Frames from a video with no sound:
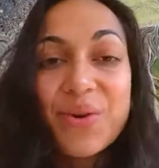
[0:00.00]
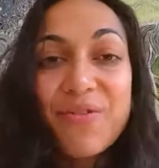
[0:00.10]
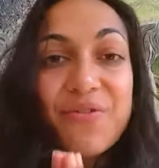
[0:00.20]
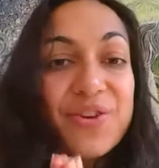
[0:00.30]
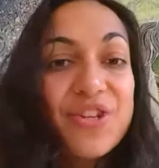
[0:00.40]
a
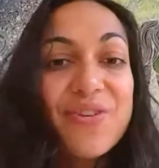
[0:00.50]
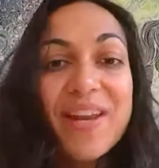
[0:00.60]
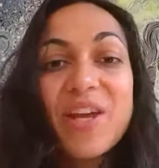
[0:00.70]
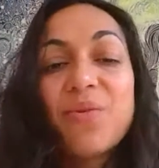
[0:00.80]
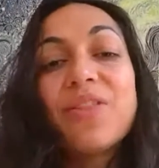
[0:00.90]
free
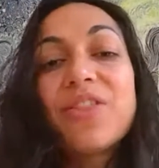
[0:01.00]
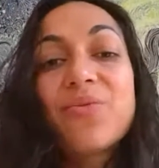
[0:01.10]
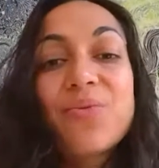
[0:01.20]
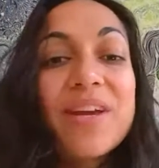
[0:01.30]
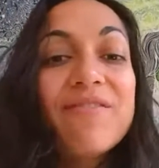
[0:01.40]
training with
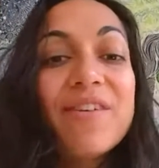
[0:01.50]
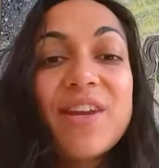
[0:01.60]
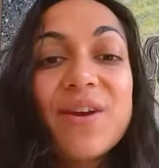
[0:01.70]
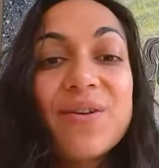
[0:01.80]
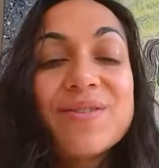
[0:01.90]
3
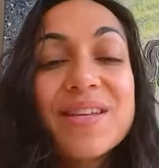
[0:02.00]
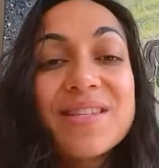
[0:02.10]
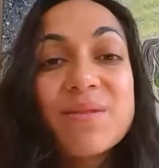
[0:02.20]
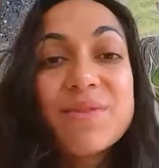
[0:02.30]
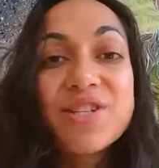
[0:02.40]
videos and
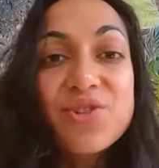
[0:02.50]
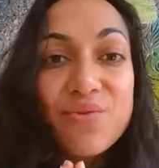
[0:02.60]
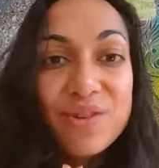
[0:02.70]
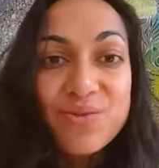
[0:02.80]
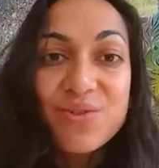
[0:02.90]
some additional
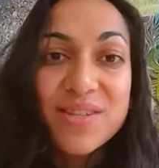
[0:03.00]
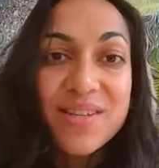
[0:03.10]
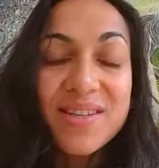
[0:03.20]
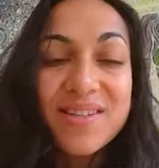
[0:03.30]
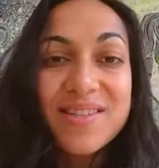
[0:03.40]

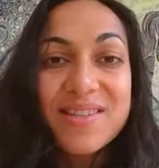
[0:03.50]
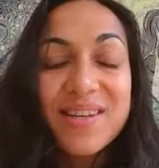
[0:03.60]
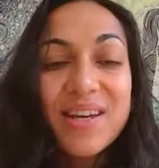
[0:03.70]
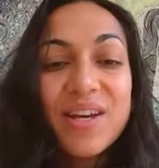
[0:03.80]
resources